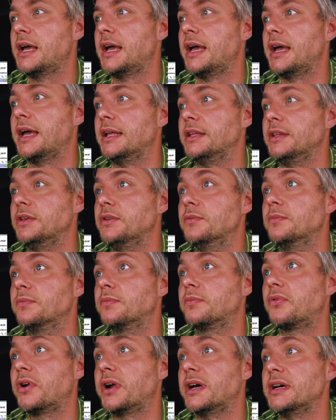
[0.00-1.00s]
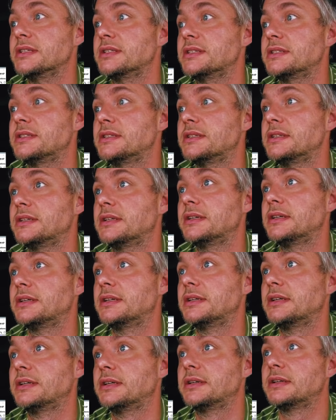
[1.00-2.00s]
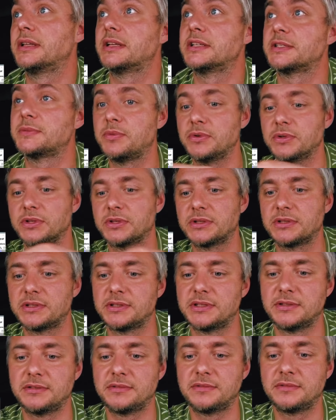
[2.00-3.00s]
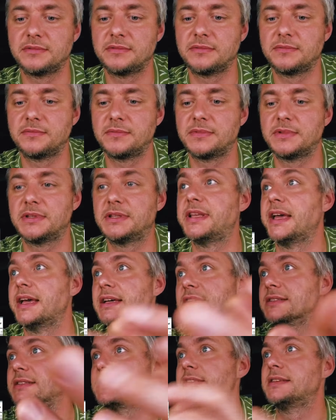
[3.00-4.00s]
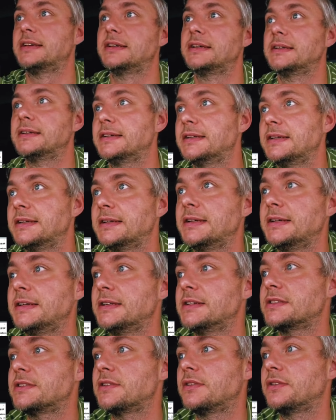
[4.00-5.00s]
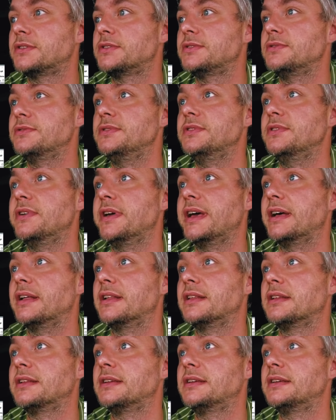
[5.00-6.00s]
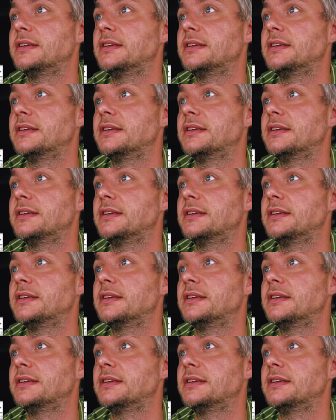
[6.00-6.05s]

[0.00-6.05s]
and you press, let's put test, Solo2 DL